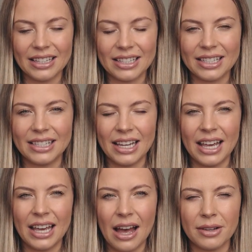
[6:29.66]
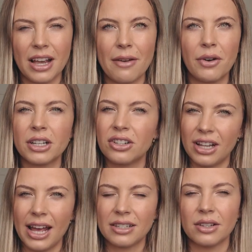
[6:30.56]
see, I was like, at first
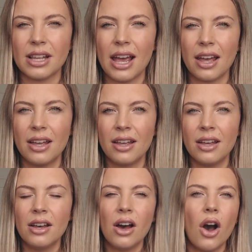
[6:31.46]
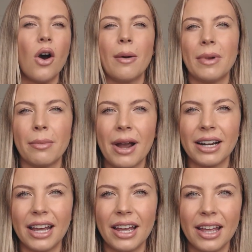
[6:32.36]
glance, I was like, oh, I'm not
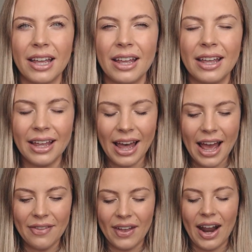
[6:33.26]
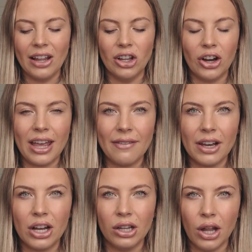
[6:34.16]
pregnant. And then I look
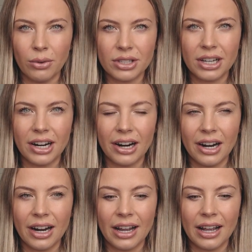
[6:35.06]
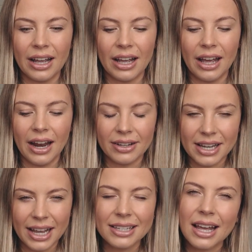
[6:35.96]
even closer and I was
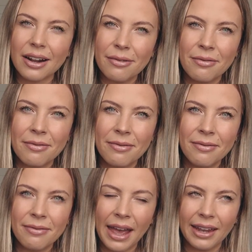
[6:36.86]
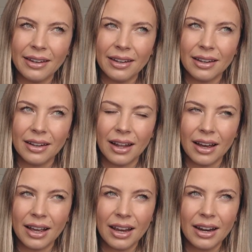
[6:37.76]
like, is that a faint
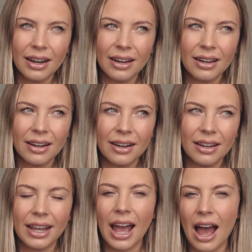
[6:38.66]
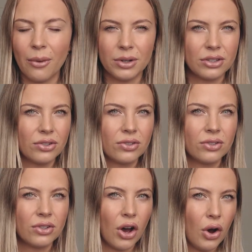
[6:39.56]
line? Like I was
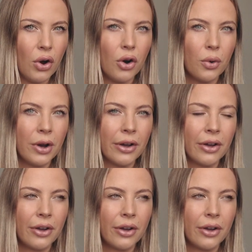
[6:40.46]
so